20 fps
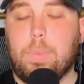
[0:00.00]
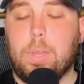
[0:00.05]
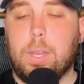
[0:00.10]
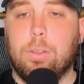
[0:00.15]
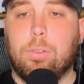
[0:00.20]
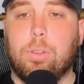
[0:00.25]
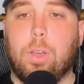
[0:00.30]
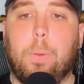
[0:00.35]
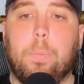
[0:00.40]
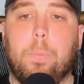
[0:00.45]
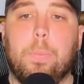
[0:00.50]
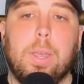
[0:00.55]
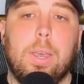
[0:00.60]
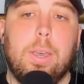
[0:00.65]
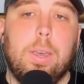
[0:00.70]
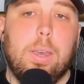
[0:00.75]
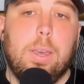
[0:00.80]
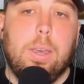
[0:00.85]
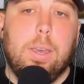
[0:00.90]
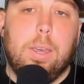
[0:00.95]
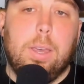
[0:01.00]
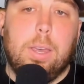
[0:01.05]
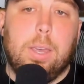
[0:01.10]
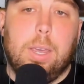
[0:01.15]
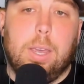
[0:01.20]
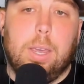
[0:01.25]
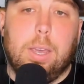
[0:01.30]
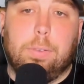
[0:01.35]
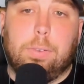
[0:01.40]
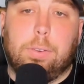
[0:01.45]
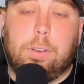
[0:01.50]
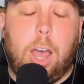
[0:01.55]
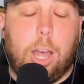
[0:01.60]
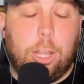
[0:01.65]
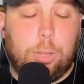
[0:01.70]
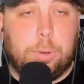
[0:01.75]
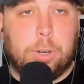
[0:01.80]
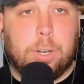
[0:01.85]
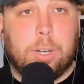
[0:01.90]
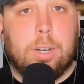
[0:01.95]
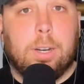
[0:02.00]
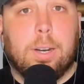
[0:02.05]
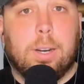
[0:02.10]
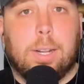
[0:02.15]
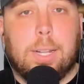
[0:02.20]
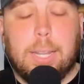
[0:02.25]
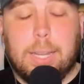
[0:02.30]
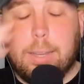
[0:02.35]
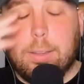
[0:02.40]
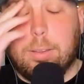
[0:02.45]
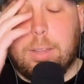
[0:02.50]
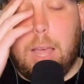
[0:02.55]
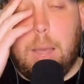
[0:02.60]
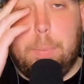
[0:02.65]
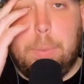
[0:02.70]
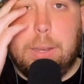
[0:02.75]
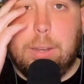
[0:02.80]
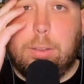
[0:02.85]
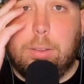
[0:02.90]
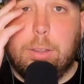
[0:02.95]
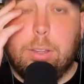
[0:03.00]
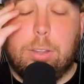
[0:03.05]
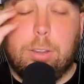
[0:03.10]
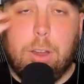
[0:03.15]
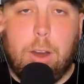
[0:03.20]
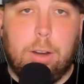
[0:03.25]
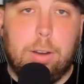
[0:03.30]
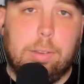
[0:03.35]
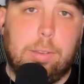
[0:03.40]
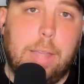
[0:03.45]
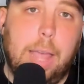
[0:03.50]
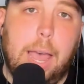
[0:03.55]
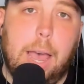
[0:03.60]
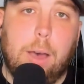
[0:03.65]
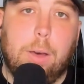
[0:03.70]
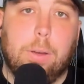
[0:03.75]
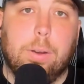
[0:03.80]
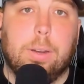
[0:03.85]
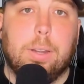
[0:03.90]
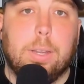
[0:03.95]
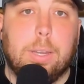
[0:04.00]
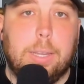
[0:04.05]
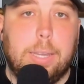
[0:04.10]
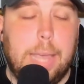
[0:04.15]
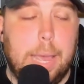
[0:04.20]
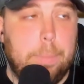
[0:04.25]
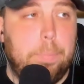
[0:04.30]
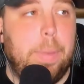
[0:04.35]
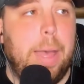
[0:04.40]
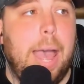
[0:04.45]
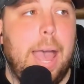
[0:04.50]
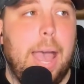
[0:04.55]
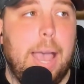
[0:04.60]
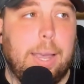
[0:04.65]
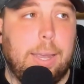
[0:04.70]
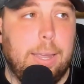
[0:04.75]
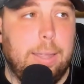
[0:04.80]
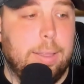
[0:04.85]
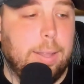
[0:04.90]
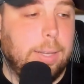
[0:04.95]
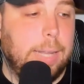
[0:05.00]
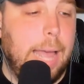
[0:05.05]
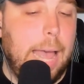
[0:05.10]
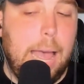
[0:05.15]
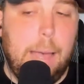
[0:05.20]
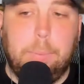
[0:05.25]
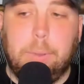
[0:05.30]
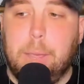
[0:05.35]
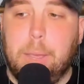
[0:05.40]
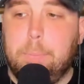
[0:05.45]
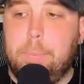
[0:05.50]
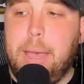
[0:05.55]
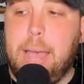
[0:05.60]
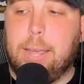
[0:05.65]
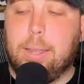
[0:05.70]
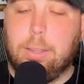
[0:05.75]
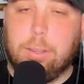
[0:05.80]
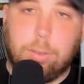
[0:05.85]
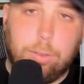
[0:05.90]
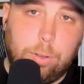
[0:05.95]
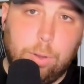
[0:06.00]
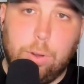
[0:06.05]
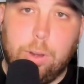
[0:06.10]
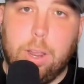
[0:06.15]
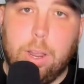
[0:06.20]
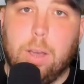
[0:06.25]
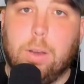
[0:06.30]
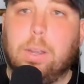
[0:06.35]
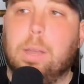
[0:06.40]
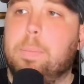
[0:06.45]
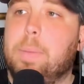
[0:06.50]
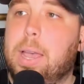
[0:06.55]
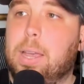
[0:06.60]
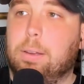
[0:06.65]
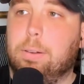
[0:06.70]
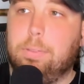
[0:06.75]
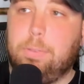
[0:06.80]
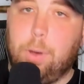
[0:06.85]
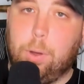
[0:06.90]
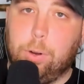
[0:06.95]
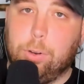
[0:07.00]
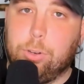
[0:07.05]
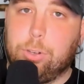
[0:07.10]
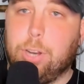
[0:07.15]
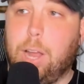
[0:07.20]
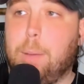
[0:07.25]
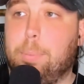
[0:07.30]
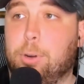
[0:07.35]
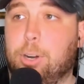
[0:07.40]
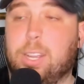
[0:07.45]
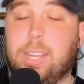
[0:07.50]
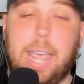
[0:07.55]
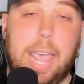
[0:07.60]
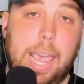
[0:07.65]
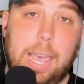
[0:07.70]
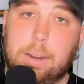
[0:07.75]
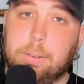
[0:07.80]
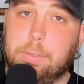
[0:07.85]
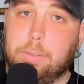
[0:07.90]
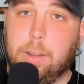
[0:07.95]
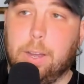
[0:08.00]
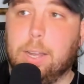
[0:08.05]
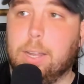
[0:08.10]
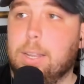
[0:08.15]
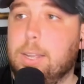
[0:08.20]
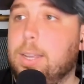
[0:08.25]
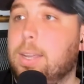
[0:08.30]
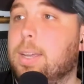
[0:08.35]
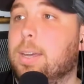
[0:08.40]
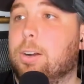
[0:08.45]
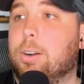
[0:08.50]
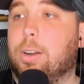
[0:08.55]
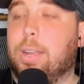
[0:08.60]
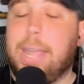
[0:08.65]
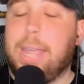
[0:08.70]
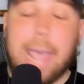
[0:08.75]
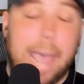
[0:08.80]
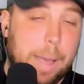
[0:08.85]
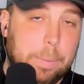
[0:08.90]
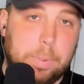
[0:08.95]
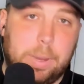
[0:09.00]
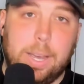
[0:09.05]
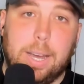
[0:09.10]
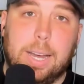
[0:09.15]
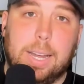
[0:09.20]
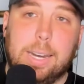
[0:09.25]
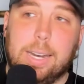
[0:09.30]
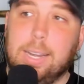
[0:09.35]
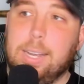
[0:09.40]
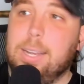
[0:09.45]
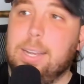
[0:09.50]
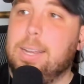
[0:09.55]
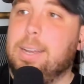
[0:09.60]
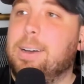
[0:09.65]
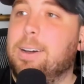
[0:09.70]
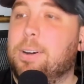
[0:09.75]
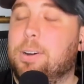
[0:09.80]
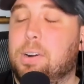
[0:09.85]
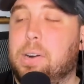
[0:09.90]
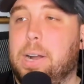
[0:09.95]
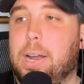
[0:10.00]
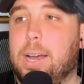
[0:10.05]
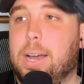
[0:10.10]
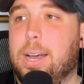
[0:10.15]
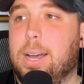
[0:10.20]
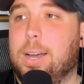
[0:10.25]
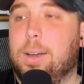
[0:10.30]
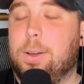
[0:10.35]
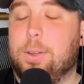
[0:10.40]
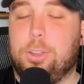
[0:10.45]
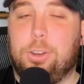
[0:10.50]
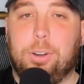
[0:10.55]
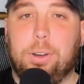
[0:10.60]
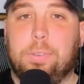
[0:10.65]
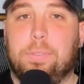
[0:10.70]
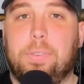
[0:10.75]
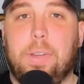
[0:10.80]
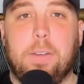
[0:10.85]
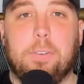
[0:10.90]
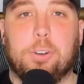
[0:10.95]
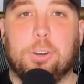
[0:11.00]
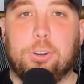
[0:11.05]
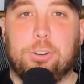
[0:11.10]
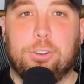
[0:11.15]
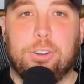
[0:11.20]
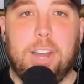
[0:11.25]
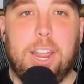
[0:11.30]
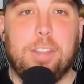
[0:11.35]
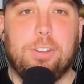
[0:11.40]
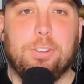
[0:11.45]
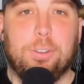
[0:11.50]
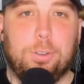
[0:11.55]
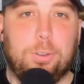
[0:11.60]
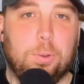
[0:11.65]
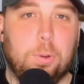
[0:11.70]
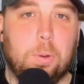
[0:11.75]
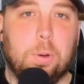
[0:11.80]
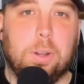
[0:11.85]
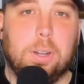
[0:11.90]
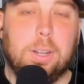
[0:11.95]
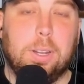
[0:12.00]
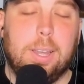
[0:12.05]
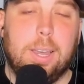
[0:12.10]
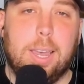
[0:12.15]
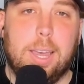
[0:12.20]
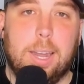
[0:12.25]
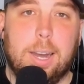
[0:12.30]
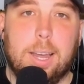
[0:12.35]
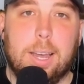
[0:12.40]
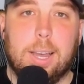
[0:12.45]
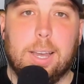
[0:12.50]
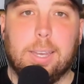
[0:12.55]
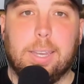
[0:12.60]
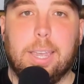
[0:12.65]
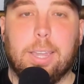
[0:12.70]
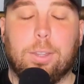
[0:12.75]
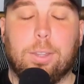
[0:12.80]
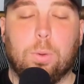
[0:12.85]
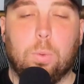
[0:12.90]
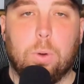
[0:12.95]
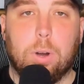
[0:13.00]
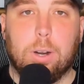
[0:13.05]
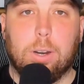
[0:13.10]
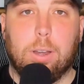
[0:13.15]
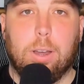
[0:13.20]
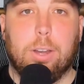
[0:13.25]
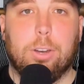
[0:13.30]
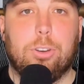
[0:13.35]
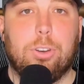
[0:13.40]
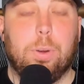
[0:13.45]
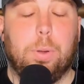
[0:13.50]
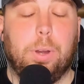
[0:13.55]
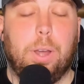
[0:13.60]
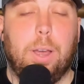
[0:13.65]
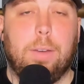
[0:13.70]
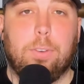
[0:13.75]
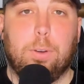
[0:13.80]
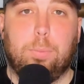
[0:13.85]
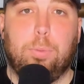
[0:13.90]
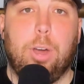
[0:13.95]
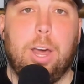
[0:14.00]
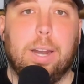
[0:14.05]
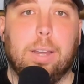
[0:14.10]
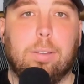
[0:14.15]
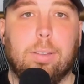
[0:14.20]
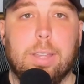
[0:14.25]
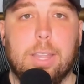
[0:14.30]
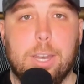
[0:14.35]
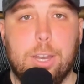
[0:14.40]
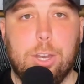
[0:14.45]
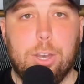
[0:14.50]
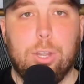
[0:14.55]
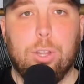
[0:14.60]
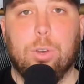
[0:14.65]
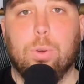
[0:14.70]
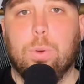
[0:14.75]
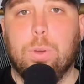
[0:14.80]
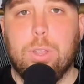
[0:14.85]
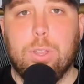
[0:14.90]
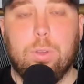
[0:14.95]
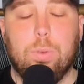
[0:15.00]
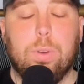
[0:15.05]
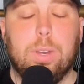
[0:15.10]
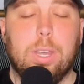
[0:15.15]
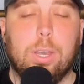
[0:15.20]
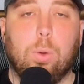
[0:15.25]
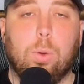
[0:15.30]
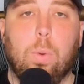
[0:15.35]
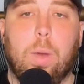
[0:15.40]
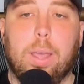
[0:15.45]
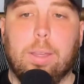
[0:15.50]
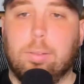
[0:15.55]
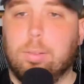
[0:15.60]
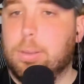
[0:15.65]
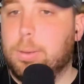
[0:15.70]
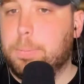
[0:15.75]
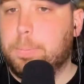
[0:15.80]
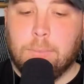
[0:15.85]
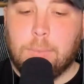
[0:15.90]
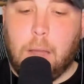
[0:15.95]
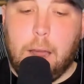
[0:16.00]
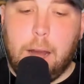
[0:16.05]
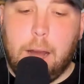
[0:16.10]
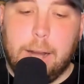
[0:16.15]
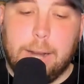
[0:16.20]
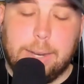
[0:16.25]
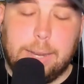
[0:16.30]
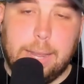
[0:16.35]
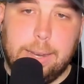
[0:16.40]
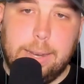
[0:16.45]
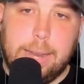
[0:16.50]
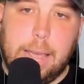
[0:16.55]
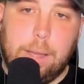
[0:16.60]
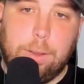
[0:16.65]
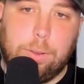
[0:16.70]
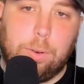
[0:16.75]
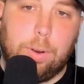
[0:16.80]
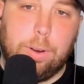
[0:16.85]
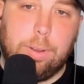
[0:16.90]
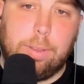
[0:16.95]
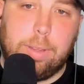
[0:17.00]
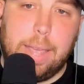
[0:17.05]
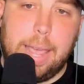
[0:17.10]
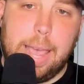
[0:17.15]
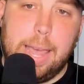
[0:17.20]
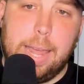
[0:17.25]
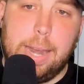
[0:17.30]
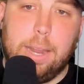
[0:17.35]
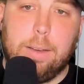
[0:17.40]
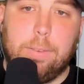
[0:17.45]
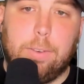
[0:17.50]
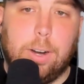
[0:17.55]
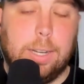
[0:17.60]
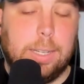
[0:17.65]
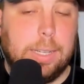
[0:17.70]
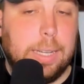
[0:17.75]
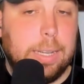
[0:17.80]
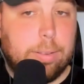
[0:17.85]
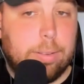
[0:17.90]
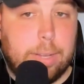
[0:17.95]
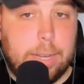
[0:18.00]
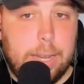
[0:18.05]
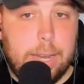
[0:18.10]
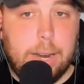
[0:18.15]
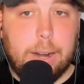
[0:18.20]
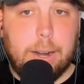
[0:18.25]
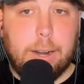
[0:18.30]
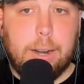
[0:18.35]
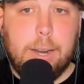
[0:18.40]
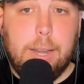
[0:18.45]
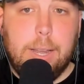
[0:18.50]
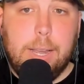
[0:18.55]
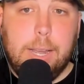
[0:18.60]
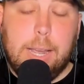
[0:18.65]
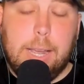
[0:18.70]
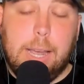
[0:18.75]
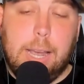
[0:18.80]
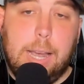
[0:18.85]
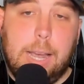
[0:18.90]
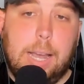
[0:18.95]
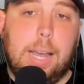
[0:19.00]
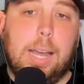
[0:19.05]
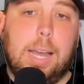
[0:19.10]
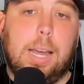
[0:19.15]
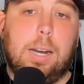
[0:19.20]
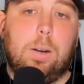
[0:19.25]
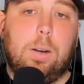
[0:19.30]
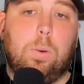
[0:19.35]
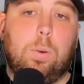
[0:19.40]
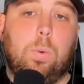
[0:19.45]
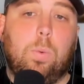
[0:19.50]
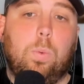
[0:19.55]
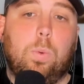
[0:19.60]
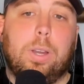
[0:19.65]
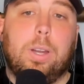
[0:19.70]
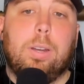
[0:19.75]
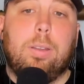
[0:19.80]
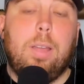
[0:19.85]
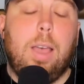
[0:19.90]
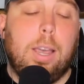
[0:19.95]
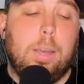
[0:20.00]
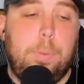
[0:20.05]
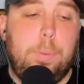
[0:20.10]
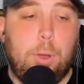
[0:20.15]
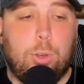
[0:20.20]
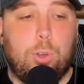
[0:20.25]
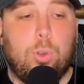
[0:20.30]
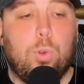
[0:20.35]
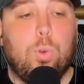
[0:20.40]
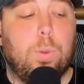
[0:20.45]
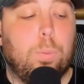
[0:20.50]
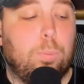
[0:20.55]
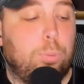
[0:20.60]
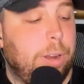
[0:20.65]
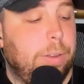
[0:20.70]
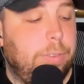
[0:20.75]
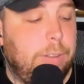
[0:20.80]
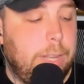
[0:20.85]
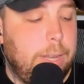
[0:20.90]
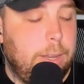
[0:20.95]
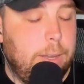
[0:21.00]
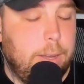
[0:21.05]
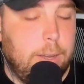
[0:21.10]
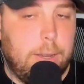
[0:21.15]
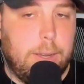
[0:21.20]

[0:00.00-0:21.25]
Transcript: So if cost per click is up and CTR is down, get back in the lab, get back in the studio, get back in Photoshop or Canva or CapCut or your favorite creation tool, and get to work on showing off your products in new, unique ways. All right, getting down towards the end of our list here, we're going to talk about Google briefly.